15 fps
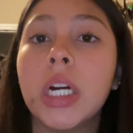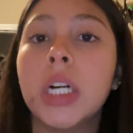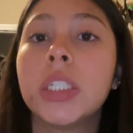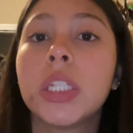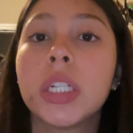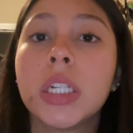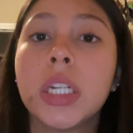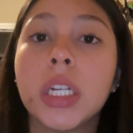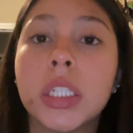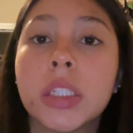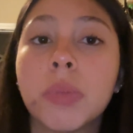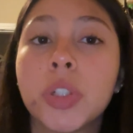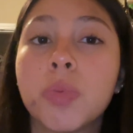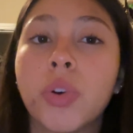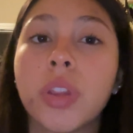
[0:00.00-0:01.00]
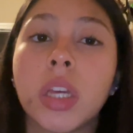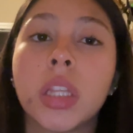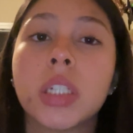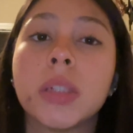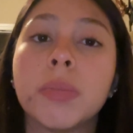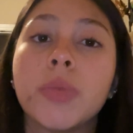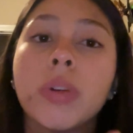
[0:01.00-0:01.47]
Agility is much more than
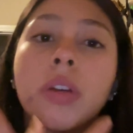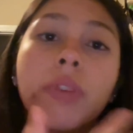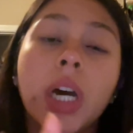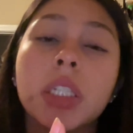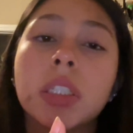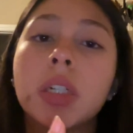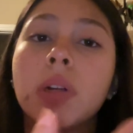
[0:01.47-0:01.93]
simply running fast.